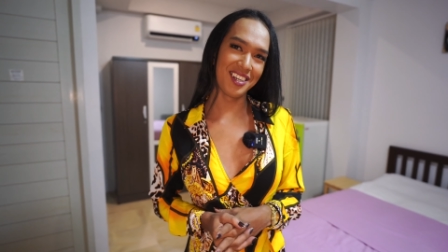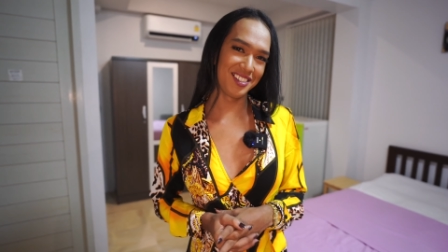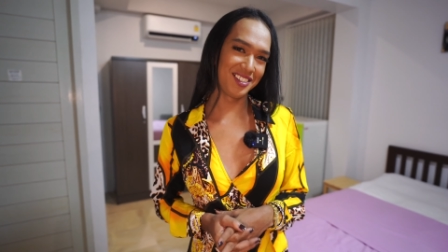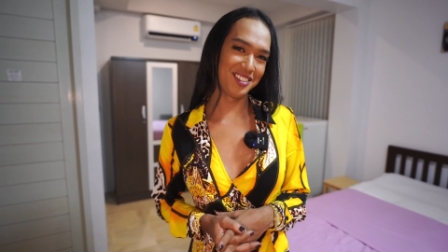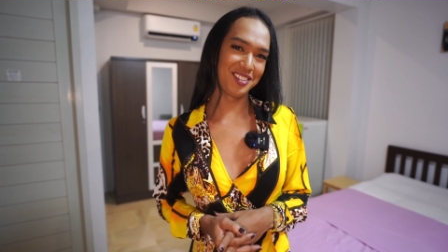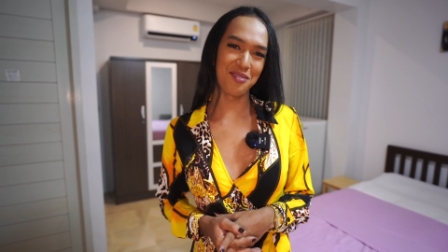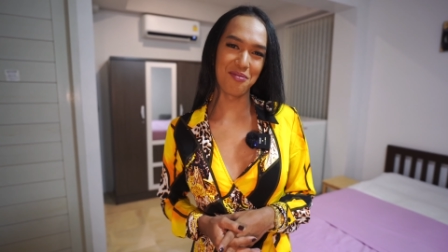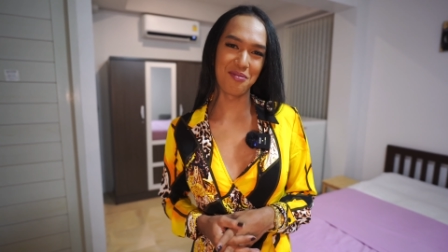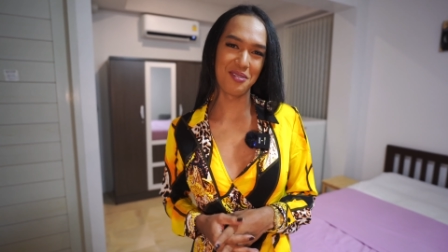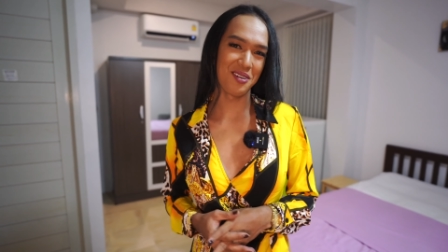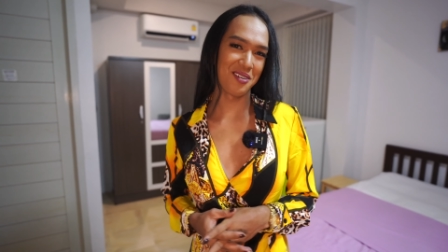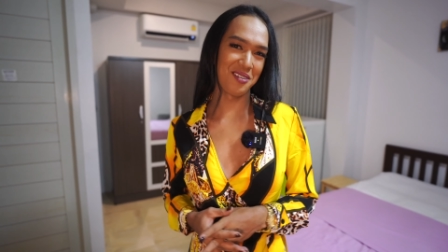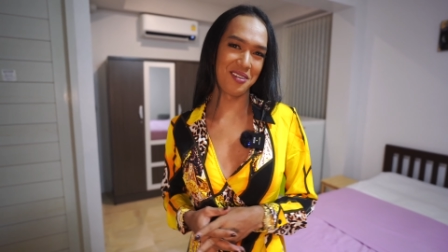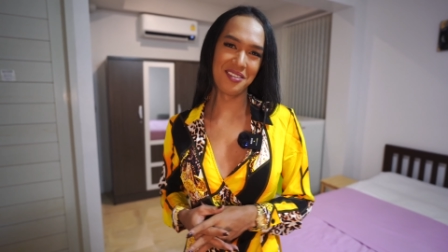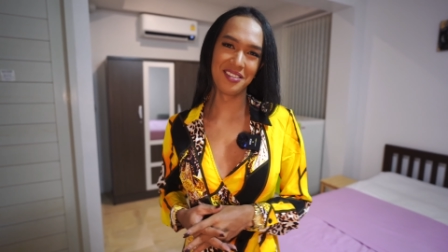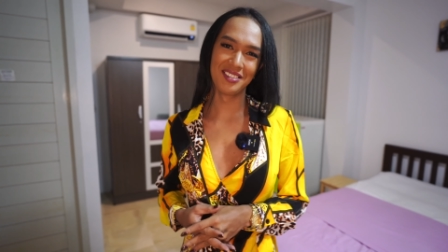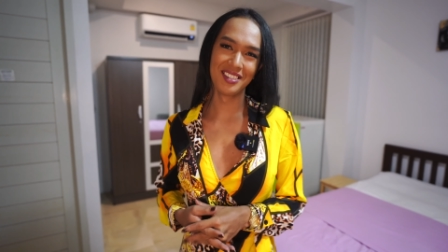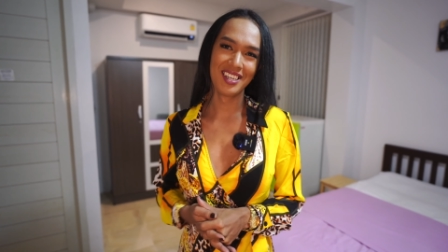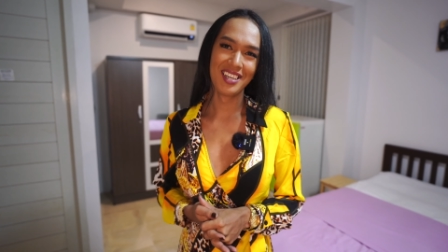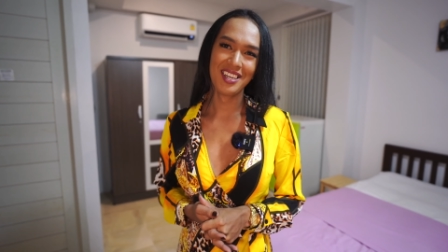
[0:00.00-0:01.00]
Yes, of
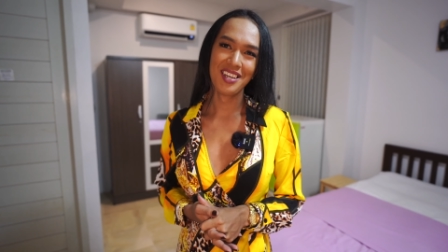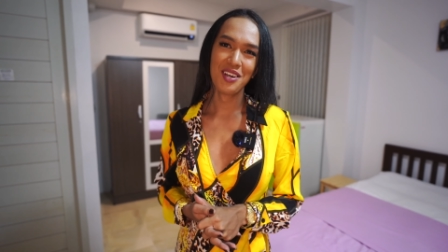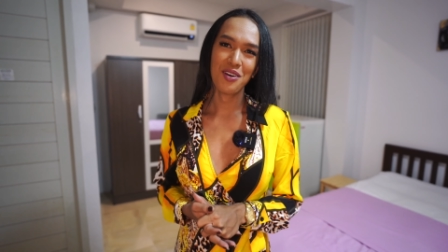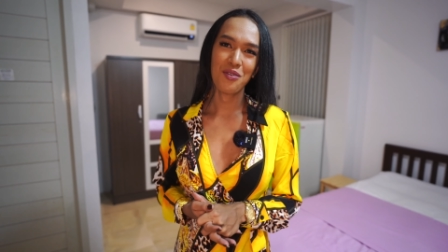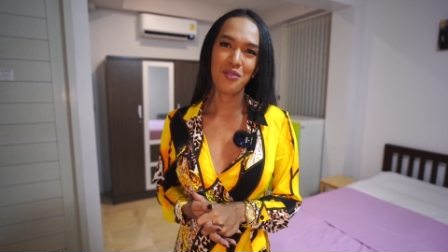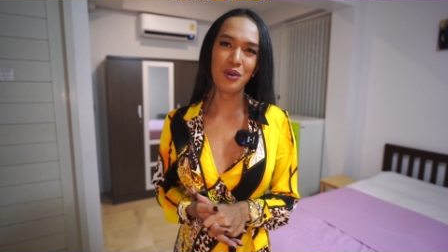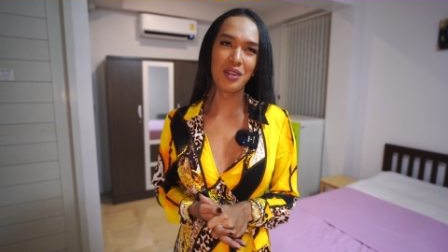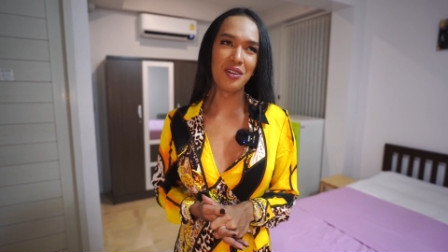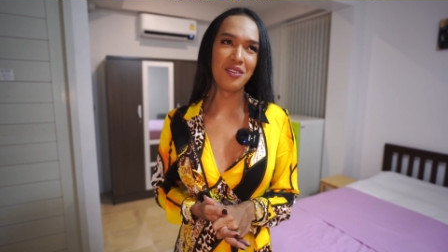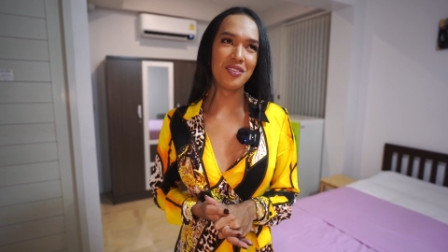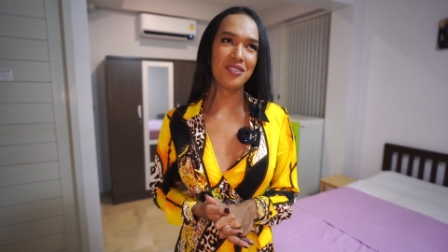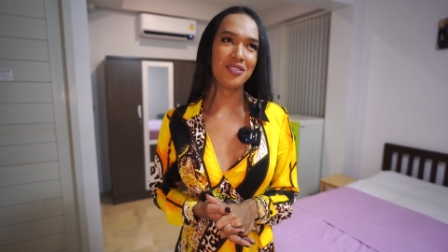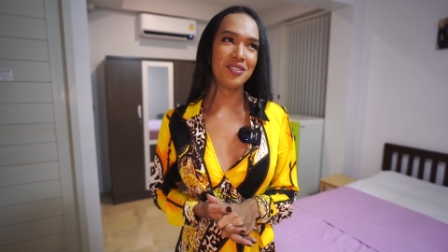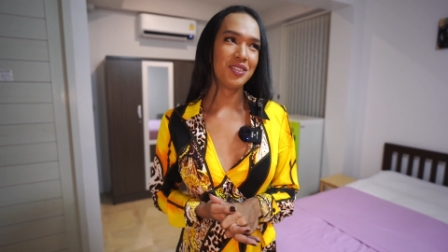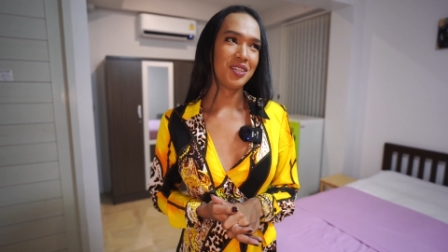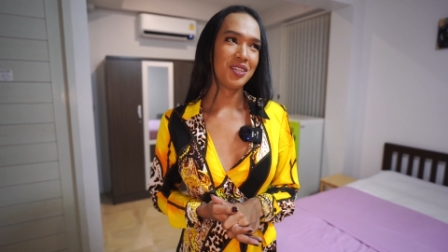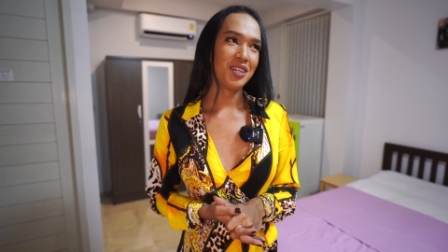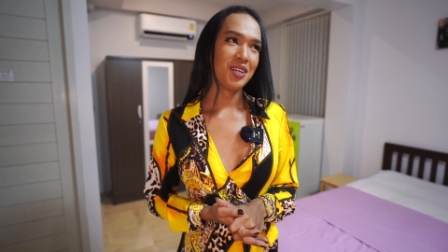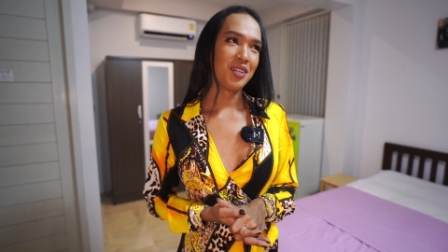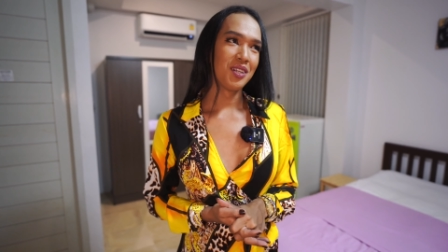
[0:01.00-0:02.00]
course. When
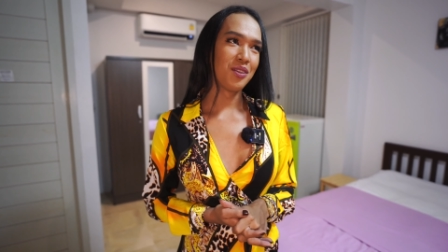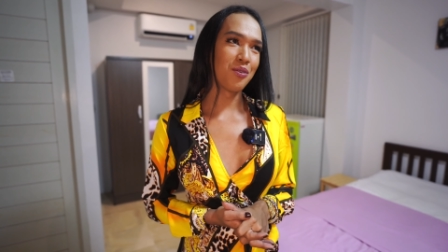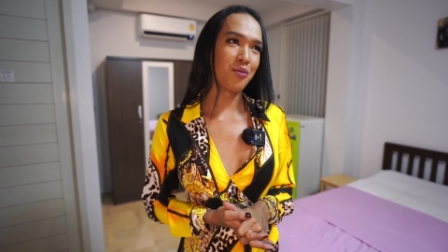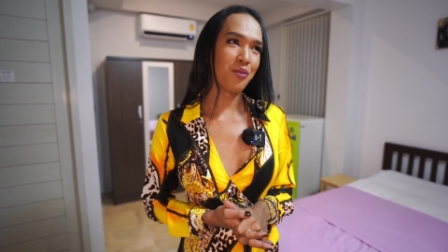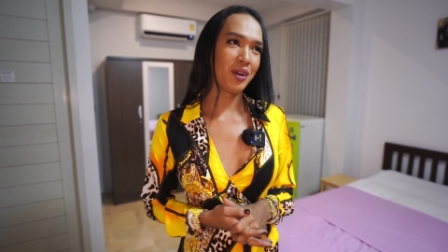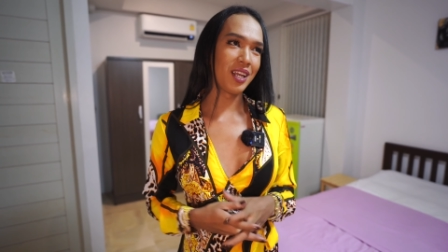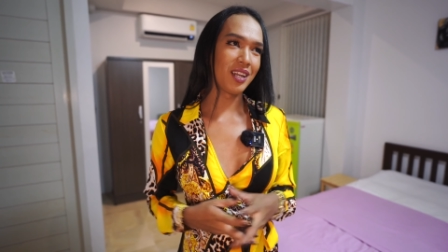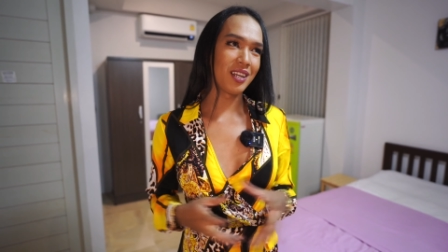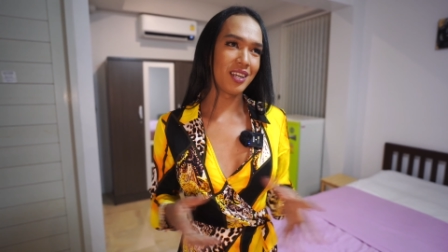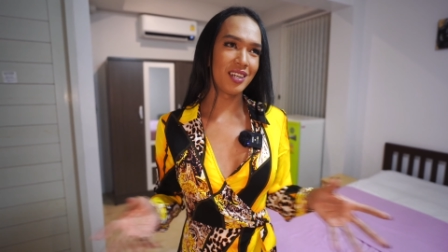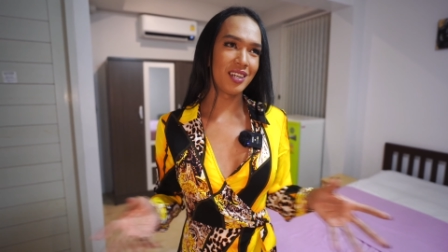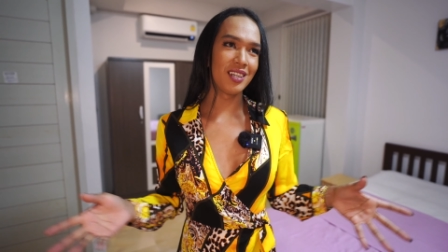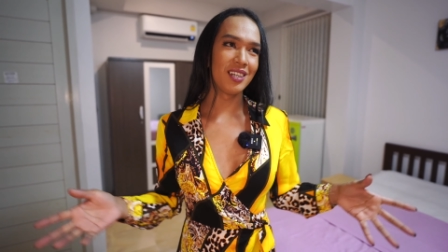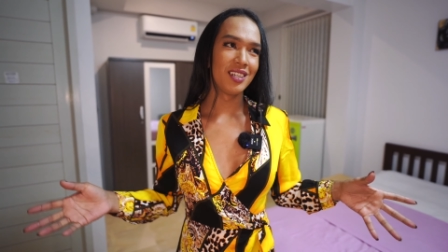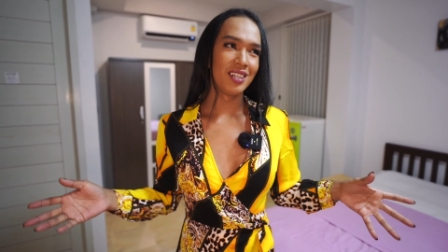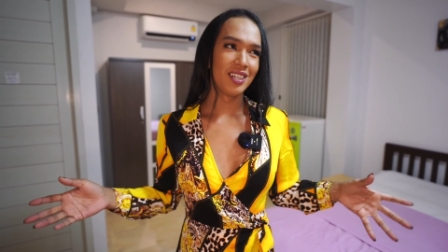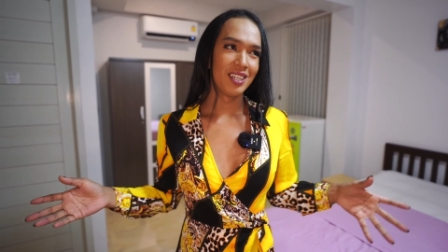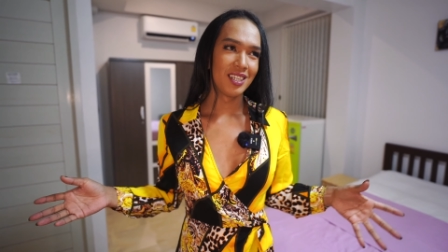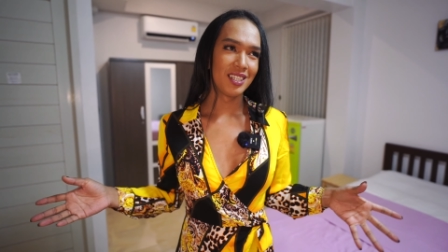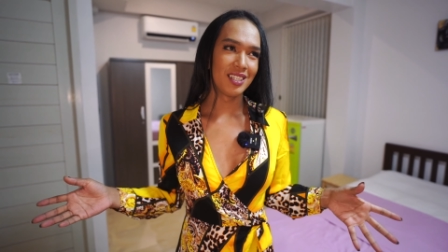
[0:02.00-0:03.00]
the weather,
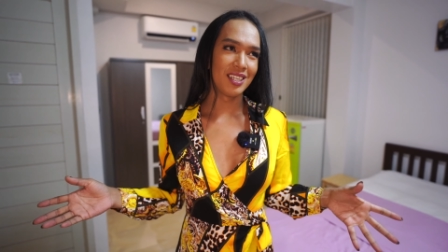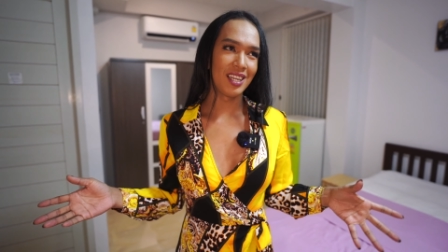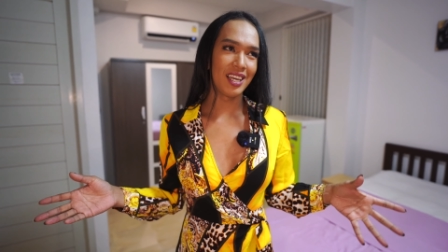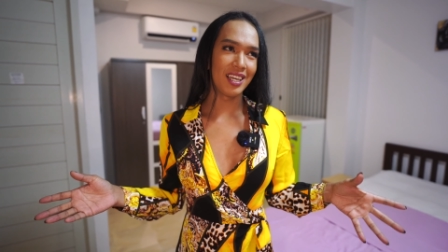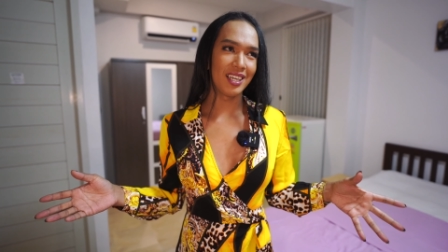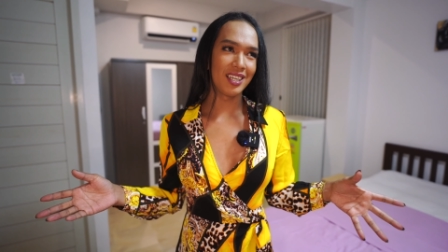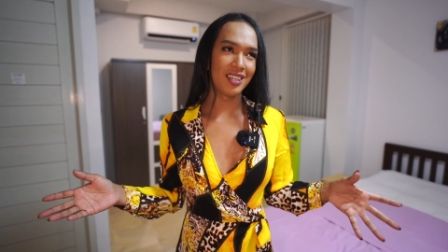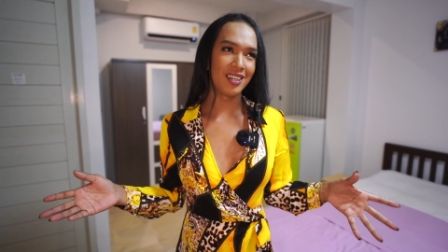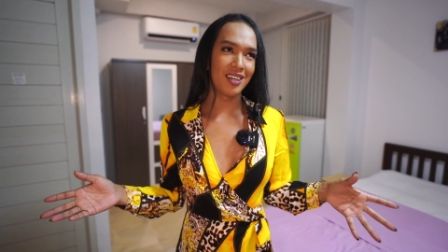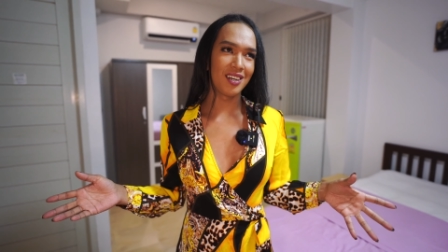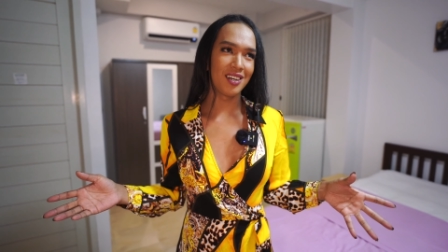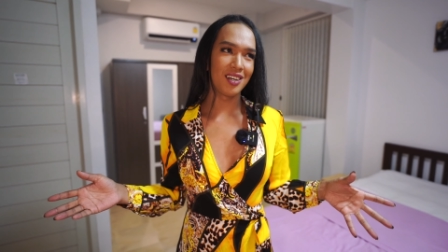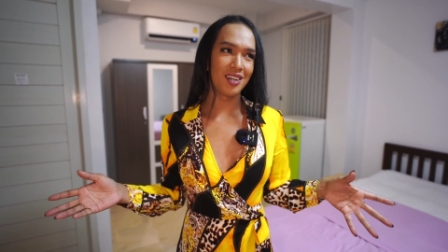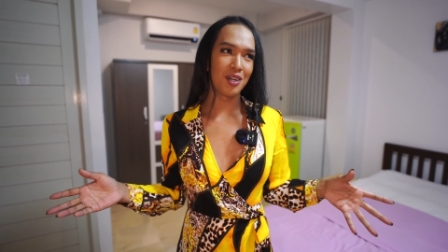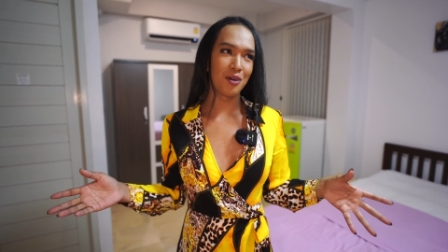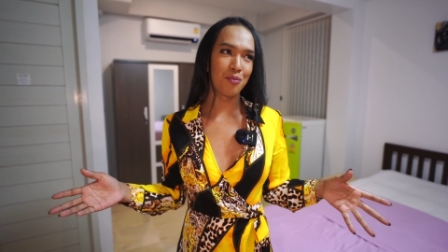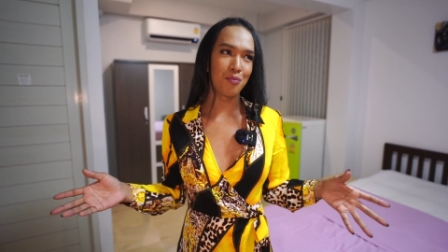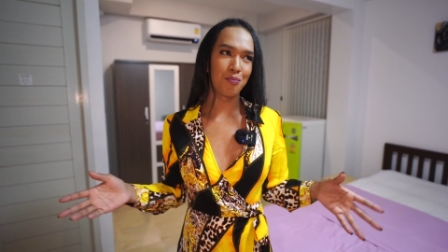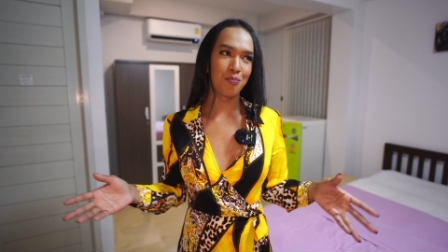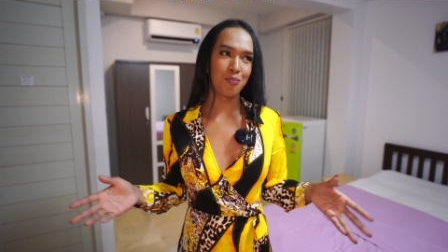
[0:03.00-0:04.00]
like uh,